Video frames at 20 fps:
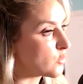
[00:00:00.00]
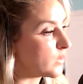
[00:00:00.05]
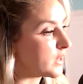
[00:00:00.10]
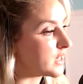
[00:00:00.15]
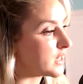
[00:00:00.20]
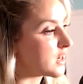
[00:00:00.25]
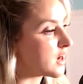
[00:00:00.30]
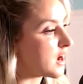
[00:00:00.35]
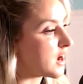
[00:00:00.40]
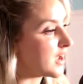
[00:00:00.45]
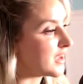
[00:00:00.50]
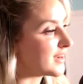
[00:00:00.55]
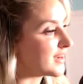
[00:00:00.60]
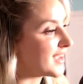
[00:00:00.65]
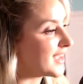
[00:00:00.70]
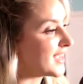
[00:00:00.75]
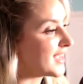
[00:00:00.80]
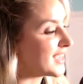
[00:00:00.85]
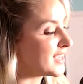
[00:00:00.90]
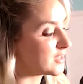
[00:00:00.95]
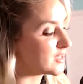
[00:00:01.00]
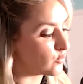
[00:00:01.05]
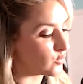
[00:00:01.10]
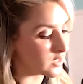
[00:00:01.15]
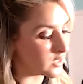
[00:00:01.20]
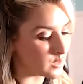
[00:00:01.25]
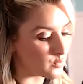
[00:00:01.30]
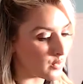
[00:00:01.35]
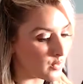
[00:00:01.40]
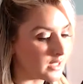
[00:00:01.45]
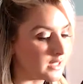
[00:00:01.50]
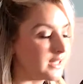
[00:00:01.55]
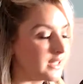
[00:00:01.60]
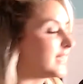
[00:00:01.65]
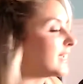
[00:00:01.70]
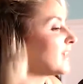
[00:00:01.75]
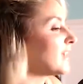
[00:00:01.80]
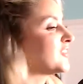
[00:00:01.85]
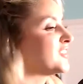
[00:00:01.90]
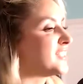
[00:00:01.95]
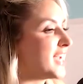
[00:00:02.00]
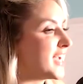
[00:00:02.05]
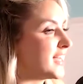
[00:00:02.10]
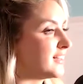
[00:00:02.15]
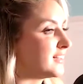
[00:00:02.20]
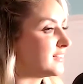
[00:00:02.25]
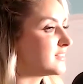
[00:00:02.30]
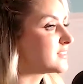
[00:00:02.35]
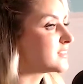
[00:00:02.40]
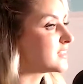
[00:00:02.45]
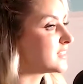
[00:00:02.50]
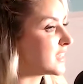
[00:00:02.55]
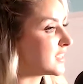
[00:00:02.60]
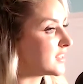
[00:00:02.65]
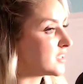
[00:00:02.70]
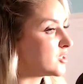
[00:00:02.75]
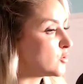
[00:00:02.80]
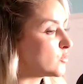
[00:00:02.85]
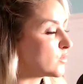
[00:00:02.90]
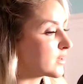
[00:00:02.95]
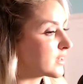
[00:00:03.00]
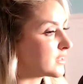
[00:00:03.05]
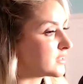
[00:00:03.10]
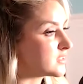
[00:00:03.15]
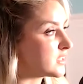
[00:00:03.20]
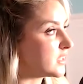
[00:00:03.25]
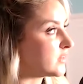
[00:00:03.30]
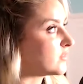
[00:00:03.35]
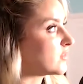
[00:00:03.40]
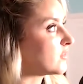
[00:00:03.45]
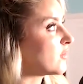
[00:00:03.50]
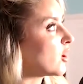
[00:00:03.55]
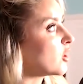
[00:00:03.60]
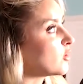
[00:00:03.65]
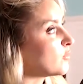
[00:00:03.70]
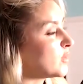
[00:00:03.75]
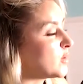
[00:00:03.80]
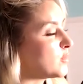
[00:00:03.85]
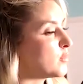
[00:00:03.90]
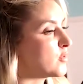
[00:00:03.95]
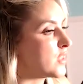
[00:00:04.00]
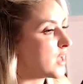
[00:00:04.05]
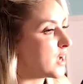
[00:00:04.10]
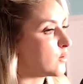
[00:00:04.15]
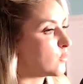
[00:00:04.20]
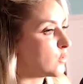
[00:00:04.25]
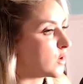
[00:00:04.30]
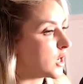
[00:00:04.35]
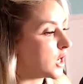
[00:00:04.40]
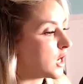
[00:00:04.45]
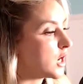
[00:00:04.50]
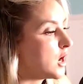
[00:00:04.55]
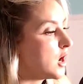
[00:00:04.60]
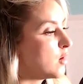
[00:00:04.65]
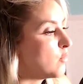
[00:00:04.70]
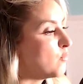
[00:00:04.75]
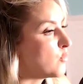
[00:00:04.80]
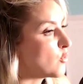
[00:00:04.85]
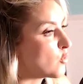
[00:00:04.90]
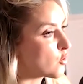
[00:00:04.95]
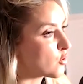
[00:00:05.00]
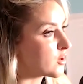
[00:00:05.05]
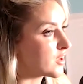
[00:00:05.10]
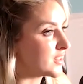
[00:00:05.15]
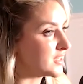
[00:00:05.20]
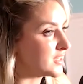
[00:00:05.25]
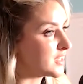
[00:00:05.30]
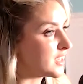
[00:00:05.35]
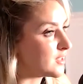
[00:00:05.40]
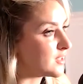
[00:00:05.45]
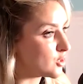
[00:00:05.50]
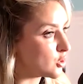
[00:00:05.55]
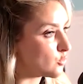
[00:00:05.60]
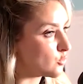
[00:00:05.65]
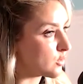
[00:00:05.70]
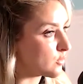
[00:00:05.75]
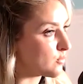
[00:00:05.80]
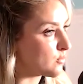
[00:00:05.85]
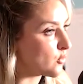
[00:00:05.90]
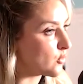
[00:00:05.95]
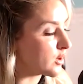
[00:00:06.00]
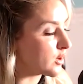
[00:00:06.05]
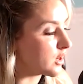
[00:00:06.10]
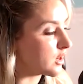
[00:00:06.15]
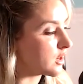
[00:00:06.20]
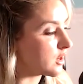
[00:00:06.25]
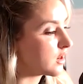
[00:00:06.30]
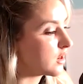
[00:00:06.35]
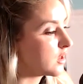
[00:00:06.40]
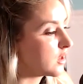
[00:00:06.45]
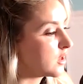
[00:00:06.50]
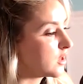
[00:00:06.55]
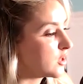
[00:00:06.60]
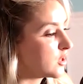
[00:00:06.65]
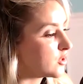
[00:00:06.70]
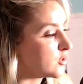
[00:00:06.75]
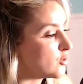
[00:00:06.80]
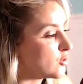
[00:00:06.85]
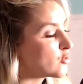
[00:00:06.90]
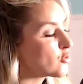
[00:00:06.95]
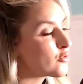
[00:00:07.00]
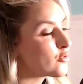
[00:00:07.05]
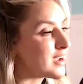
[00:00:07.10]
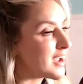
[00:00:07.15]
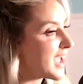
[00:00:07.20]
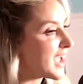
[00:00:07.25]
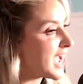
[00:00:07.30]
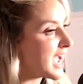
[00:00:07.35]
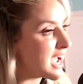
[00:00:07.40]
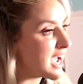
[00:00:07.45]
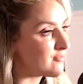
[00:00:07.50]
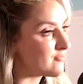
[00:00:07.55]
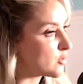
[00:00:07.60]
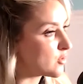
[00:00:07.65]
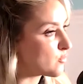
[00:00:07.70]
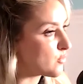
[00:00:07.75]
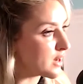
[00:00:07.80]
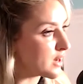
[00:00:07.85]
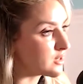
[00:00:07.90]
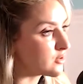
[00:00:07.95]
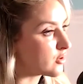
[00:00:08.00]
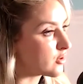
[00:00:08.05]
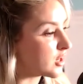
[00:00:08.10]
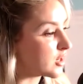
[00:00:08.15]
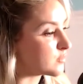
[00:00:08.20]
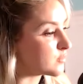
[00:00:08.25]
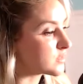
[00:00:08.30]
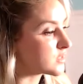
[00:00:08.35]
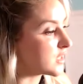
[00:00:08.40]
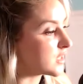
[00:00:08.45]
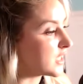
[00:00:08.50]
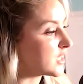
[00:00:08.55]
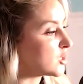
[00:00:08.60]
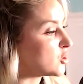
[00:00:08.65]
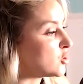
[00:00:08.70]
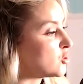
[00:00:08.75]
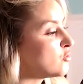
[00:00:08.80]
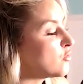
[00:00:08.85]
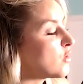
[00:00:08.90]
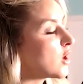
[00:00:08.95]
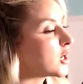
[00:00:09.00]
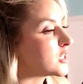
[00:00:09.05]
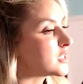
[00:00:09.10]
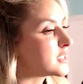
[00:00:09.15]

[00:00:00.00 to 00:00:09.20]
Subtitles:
when God was sprinkling out the talents the day that you were conceived, of all the people that were born on the day that you were born. You don't have the breadcrumbs. Like you are